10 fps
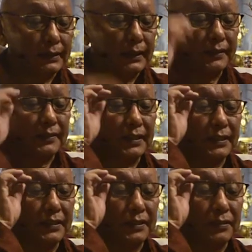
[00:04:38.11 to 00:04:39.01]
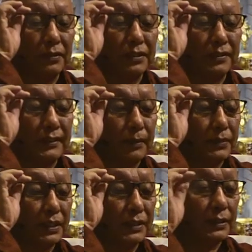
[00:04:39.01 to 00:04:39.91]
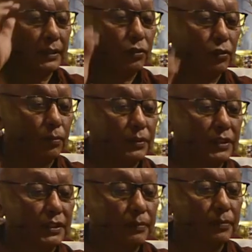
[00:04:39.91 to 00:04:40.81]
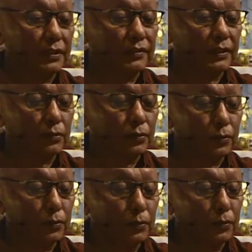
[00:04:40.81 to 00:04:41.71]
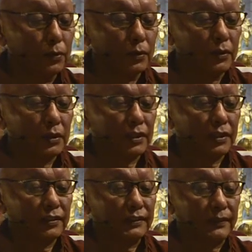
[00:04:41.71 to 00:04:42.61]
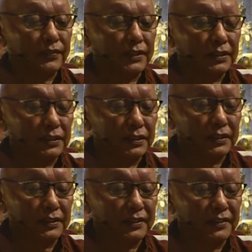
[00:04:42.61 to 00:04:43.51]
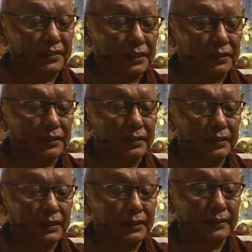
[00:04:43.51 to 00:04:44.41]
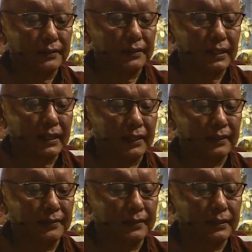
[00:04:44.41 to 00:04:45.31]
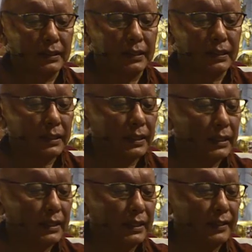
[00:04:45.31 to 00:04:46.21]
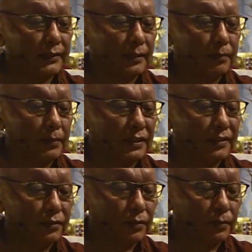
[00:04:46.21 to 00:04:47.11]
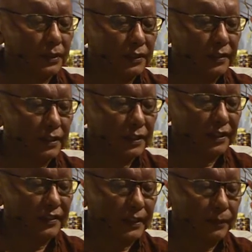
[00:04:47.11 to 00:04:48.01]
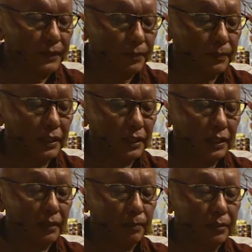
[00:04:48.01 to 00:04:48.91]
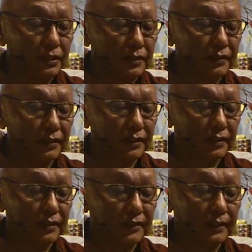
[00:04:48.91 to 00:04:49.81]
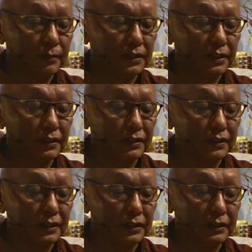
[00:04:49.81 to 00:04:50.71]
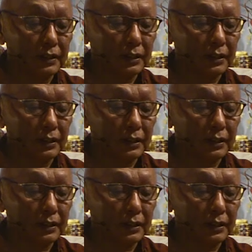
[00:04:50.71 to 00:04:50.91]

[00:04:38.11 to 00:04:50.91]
the state in which subject and object appears are two substantially distinct things, has as the basis of its deceptive appearance something real,